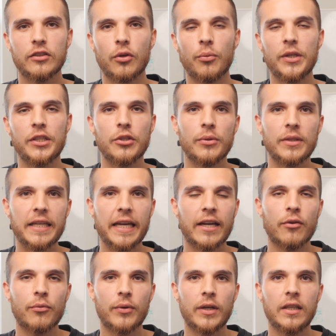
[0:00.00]
So when you
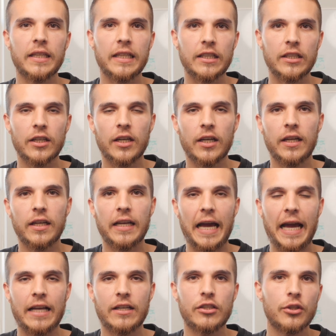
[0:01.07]
get really good
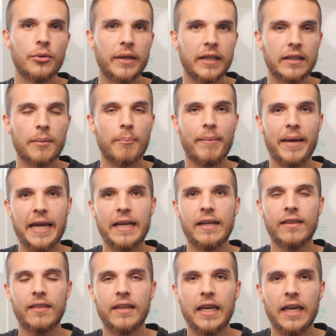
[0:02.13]
at doing the main
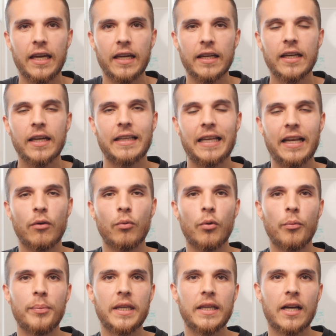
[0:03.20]
thing, then it will
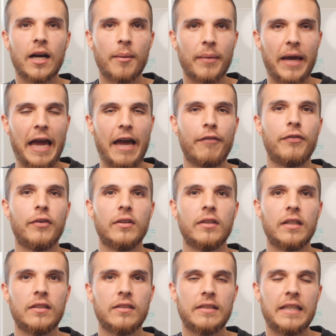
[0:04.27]
become
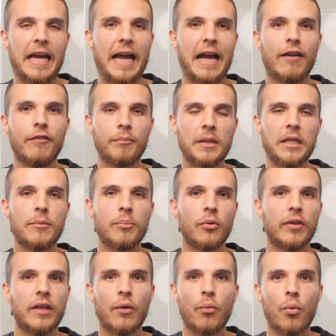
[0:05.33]
effortless to have
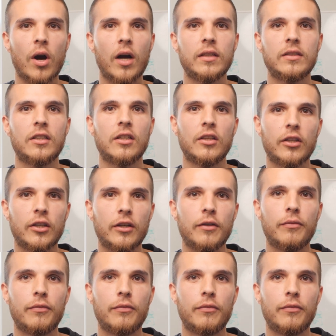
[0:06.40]
people that want to learn